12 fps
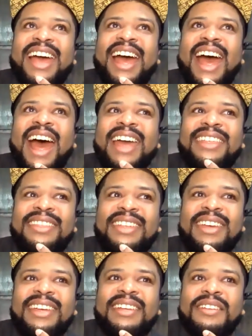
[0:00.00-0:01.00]
I
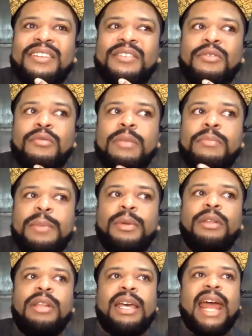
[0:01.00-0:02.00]
think when
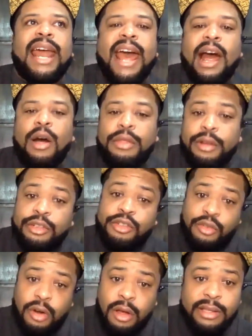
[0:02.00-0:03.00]
people look at how they're
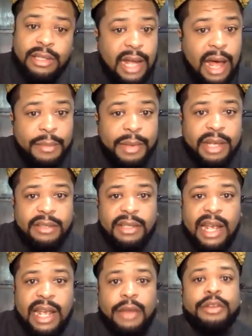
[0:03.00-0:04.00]
drawn to comics,
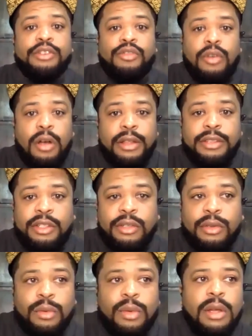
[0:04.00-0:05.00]
how they're drawn
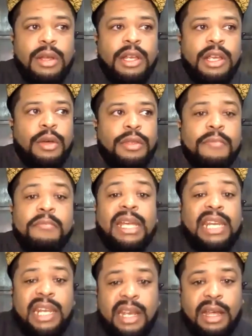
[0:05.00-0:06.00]
to, the
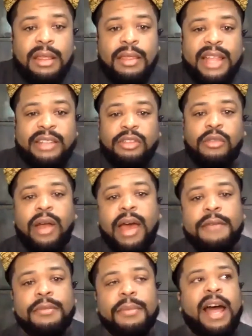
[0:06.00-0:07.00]
media that's
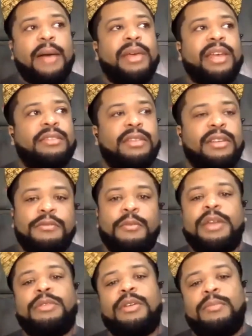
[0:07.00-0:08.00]
derived from comics,
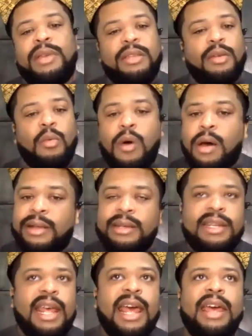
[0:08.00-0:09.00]
whether it be The Walking
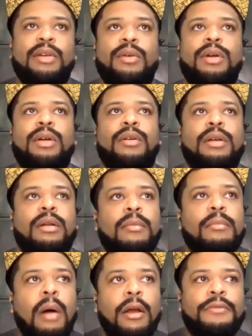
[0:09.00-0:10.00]
Dead or
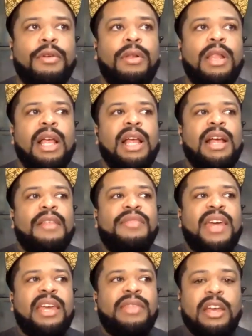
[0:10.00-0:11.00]
Marvel,
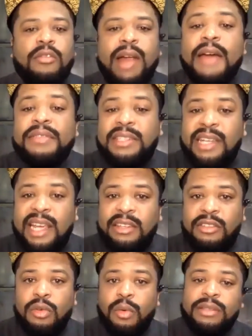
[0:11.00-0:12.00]
they
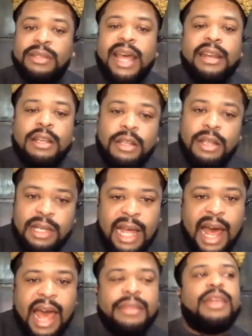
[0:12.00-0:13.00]
gravitate towards that good
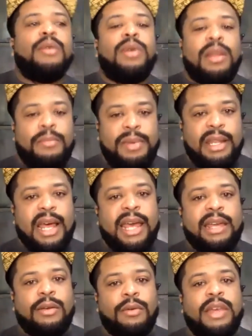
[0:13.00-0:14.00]
guy that they want to be
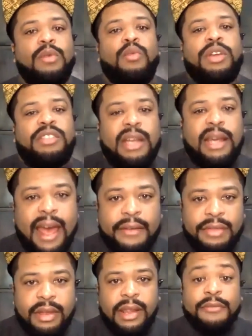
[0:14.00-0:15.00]
like, or they wish they could have
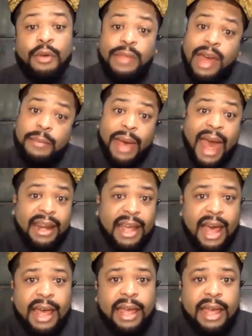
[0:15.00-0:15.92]
in their life, or that bad guy.